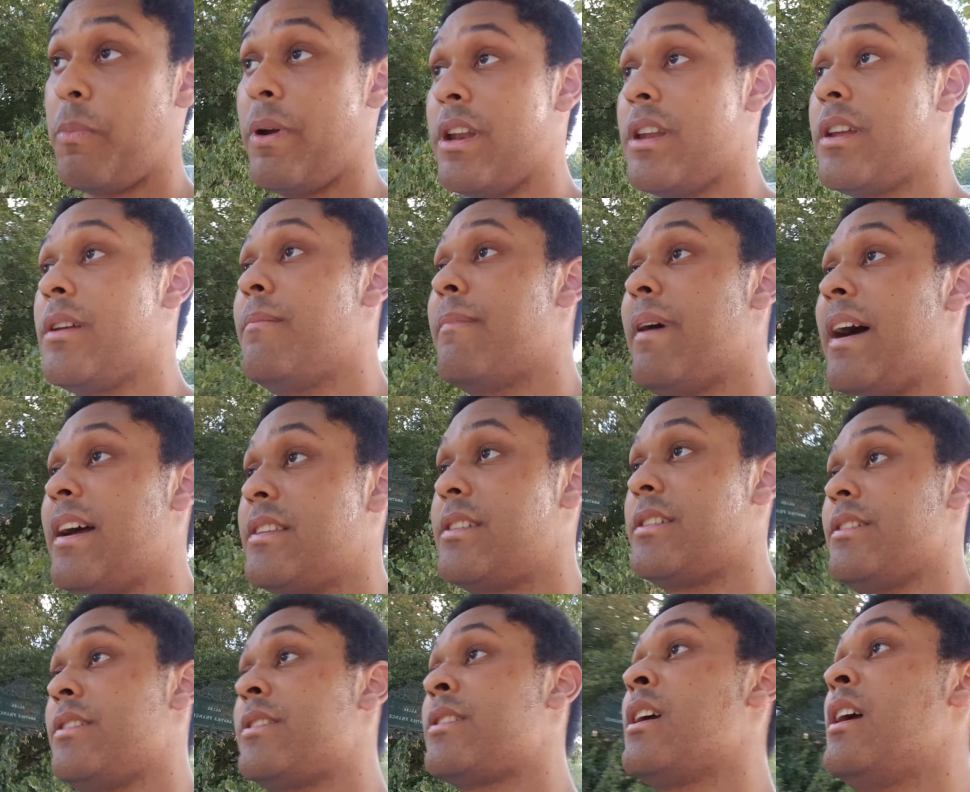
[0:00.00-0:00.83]
opinion
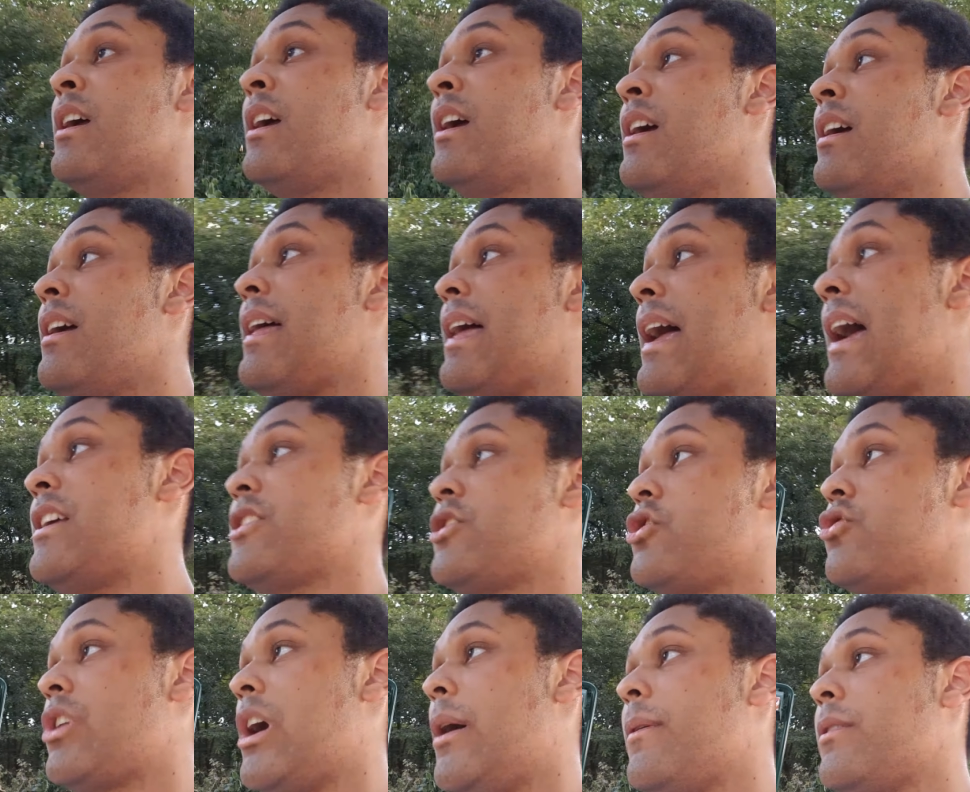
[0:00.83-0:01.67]
matters and
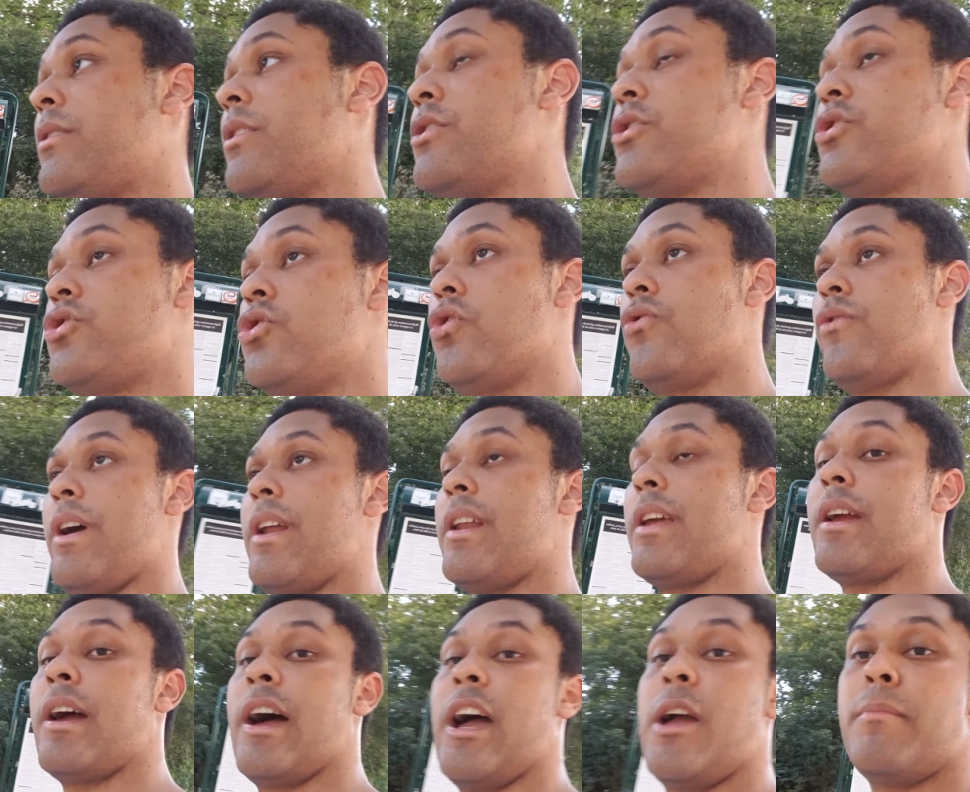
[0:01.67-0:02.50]
subscribe if you haven't
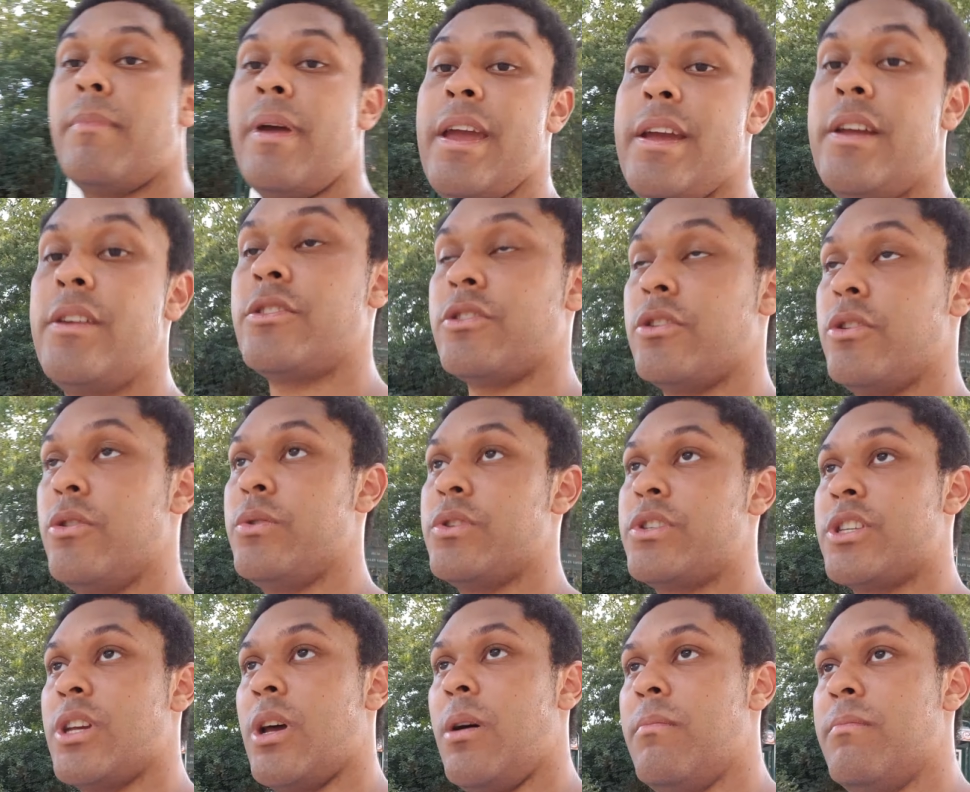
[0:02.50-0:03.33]
already. I may do
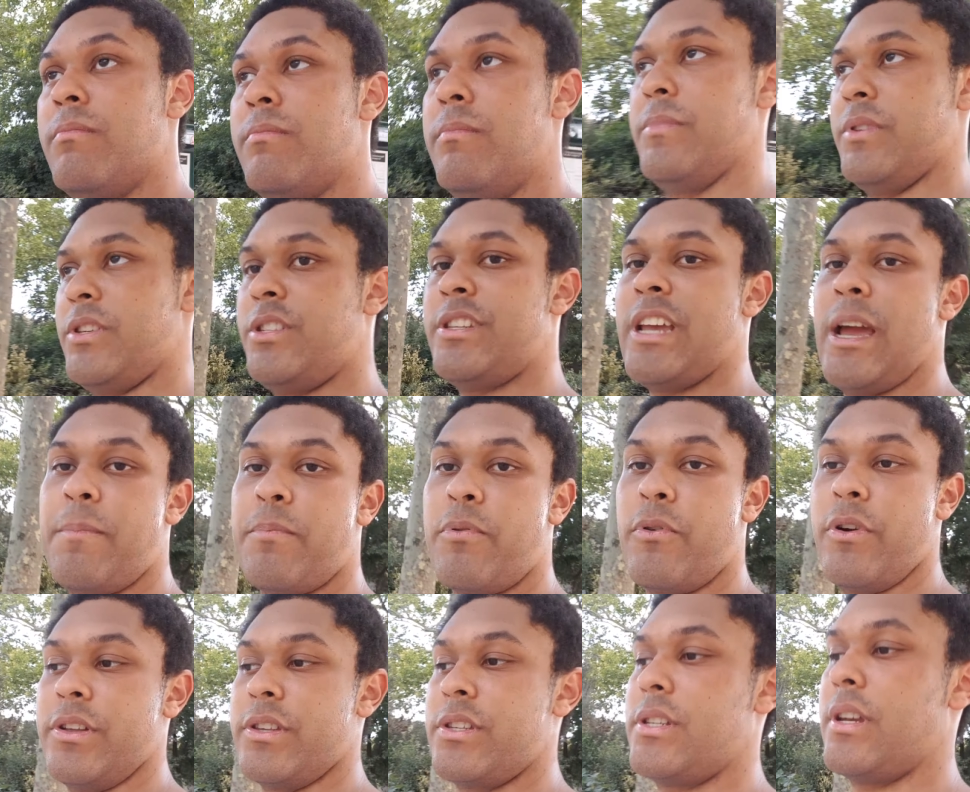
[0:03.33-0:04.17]
some
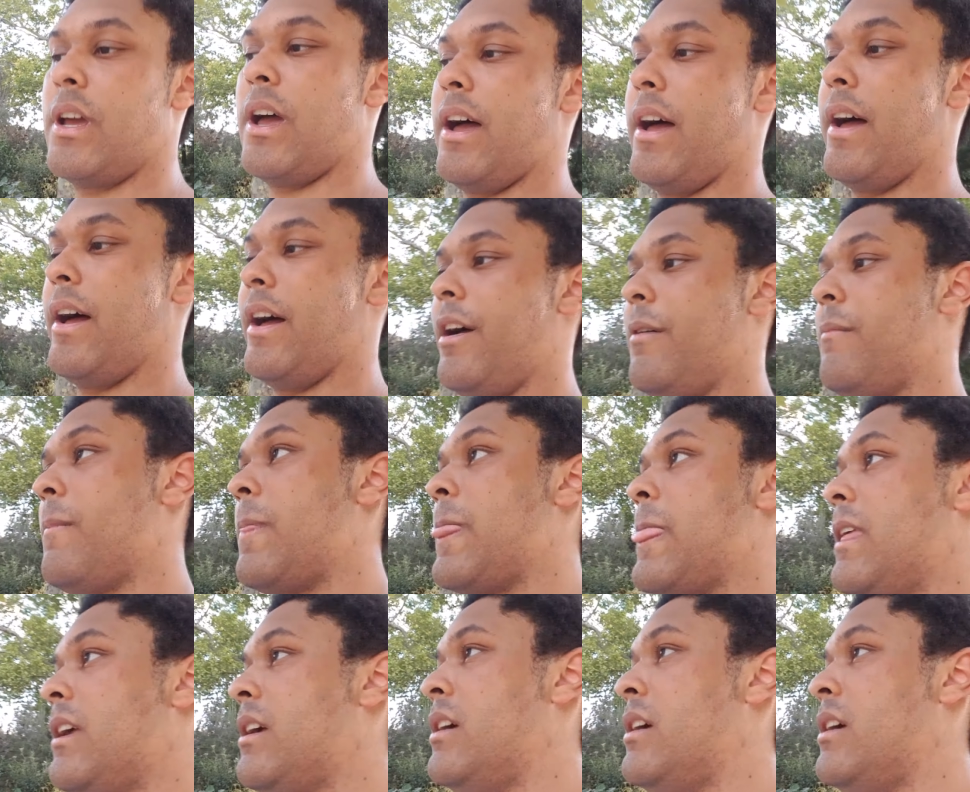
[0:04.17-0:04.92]
separate um,